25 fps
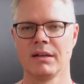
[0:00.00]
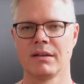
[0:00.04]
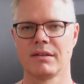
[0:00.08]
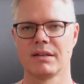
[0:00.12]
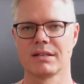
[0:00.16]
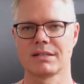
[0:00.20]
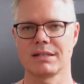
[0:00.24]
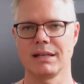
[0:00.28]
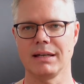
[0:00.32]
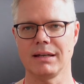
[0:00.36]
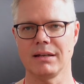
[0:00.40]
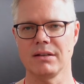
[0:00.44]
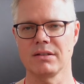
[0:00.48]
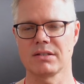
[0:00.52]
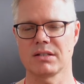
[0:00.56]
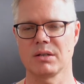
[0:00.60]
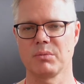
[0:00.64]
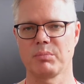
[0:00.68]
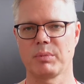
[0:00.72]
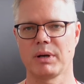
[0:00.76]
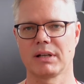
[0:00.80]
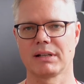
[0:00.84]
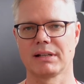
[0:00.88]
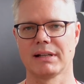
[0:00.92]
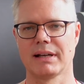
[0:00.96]
The second
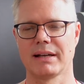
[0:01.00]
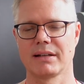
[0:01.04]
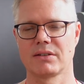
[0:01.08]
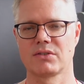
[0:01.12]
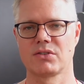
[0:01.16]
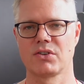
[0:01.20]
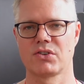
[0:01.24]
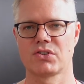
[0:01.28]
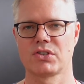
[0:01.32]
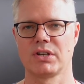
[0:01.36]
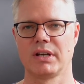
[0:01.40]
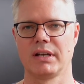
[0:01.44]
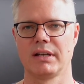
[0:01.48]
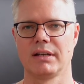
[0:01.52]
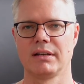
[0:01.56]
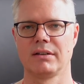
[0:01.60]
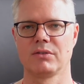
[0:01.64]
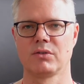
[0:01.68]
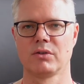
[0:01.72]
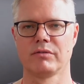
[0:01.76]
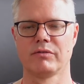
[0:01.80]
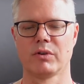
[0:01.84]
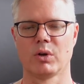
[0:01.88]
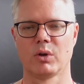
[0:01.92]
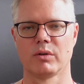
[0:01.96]
tip I'd like to share
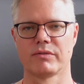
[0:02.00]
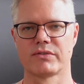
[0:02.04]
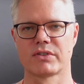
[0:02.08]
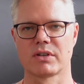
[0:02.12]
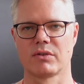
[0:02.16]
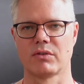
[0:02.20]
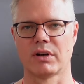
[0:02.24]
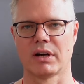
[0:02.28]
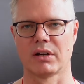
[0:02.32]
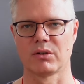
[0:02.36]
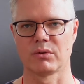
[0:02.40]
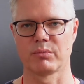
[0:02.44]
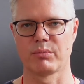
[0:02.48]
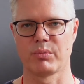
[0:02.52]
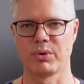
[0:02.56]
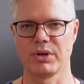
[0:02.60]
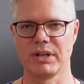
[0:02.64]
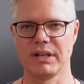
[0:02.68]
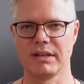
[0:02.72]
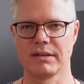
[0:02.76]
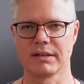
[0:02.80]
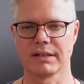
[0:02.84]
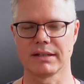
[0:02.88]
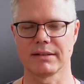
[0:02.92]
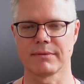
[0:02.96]
revolves around
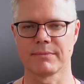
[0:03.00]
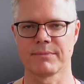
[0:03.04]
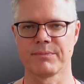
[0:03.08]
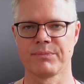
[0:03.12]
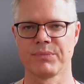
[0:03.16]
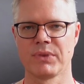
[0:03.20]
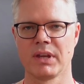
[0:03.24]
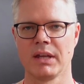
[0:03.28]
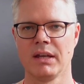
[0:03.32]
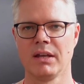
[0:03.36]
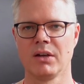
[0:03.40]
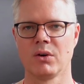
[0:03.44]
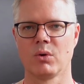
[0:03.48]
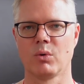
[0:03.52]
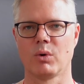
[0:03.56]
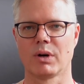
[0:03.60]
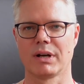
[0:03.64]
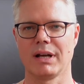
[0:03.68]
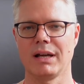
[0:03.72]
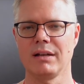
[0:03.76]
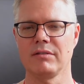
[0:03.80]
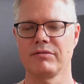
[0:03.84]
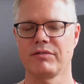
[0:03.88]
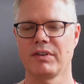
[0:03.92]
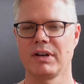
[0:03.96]
breathing. What
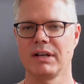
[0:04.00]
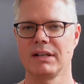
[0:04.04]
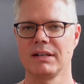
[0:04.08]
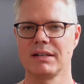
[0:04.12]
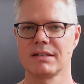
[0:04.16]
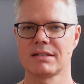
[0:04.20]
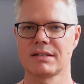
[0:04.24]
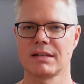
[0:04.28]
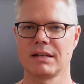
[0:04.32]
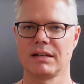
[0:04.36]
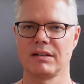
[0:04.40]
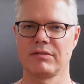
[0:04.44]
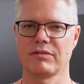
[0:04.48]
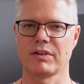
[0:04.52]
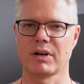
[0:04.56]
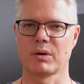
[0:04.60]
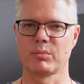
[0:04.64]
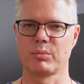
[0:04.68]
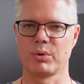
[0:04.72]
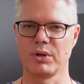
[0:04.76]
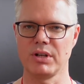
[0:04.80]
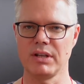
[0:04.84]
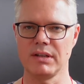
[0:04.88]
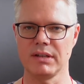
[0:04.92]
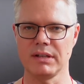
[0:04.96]
I find is that if I
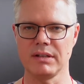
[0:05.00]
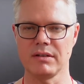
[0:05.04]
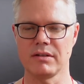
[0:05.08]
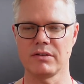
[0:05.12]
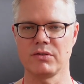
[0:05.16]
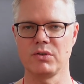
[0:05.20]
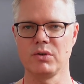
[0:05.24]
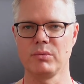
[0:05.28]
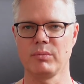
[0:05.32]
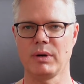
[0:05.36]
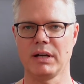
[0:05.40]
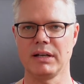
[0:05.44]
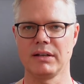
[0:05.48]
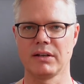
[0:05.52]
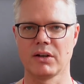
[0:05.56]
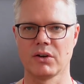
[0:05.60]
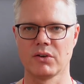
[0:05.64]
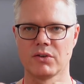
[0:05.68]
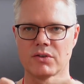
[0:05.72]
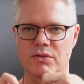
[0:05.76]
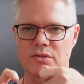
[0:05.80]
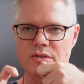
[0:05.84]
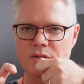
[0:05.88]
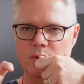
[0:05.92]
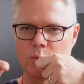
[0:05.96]
breathe in through my
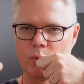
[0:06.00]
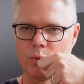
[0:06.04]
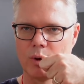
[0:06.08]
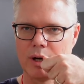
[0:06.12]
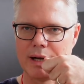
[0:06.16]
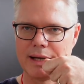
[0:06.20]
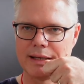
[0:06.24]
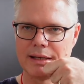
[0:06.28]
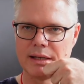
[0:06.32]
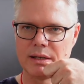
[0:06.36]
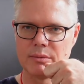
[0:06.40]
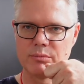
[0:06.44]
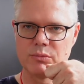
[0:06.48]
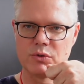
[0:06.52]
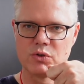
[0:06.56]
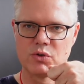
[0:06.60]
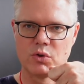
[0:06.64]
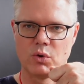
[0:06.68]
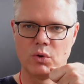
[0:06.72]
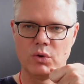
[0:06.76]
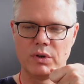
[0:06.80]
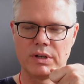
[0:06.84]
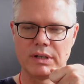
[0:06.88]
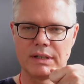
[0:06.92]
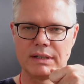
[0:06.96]
nose while I'm
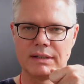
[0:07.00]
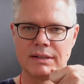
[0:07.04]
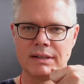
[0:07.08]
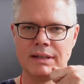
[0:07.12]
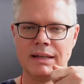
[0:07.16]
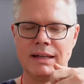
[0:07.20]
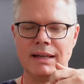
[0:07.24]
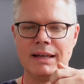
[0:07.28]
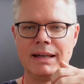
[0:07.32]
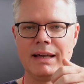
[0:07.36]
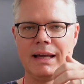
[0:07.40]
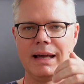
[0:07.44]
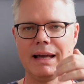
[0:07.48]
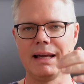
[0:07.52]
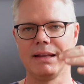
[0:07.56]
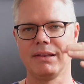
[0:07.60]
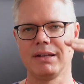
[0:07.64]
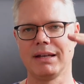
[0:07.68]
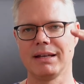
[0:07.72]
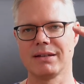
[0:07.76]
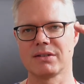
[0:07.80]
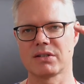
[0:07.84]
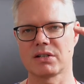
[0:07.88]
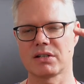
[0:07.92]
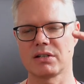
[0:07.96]
drawing and
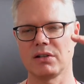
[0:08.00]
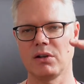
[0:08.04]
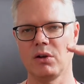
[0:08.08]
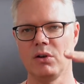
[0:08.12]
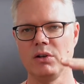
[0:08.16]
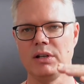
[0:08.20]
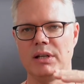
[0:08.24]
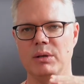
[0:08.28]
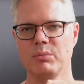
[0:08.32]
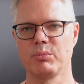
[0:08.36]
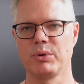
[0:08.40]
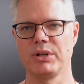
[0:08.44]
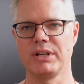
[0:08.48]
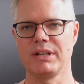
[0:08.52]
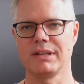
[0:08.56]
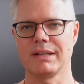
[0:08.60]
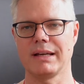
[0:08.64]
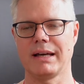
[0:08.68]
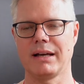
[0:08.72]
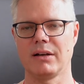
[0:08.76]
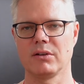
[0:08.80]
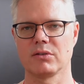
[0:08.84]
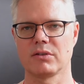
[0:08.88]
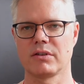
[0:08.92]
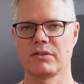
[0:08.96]
then slowly breathe
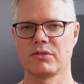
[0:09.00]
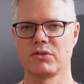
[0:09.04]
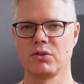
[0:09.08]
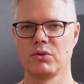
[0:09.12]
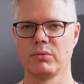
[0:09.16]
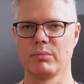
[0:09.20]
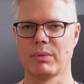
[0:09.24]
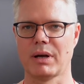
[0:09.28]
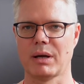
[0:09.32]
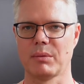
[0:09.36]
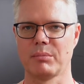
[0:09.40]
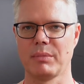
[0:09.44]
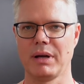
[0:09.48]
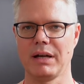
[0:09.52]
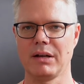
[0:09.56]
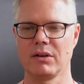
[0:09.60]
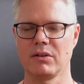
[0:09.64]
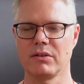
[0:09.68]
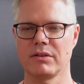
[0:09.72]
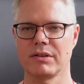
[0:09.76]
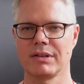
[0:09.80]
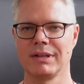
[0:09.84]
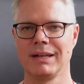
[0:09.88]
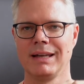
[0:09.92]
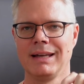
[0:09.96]
out through my
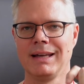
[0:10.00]
mouth